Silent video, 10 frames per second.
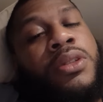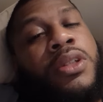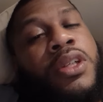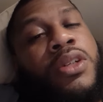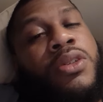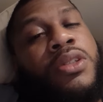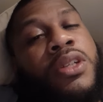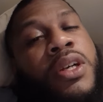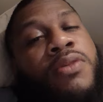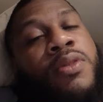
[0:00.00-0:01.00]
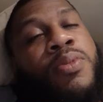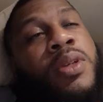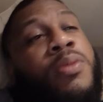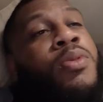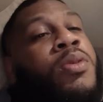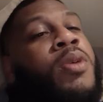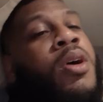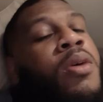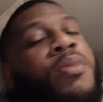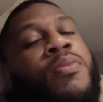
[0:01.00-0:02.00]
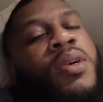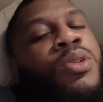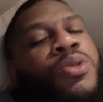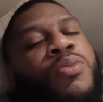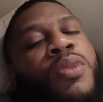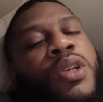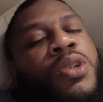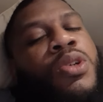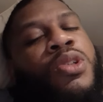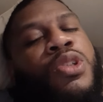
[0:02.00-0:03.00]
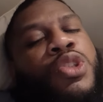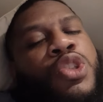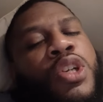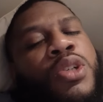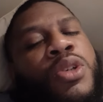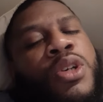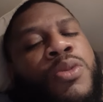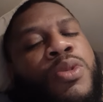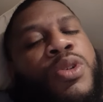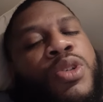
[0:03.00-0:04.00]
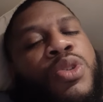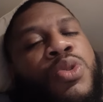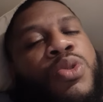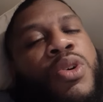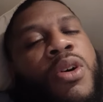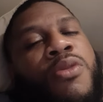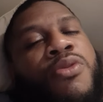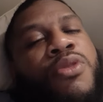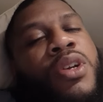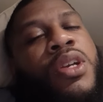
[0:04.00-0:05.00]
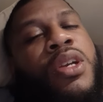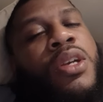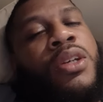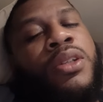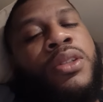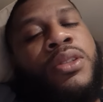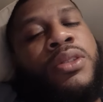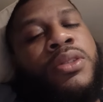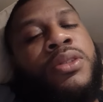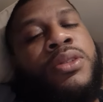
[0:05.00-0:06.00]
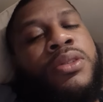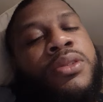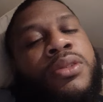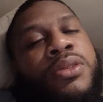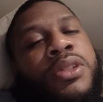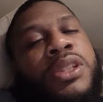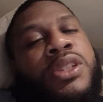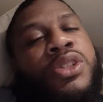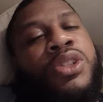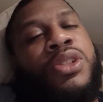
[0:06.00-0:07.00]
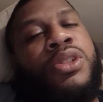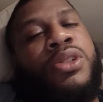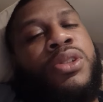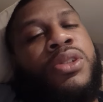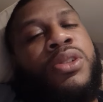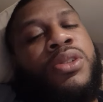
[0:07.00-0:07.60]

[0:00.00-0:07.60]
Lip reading: I ain't got time for people of army man talking about you're just jealous because you can't freak it. Ain't jealous.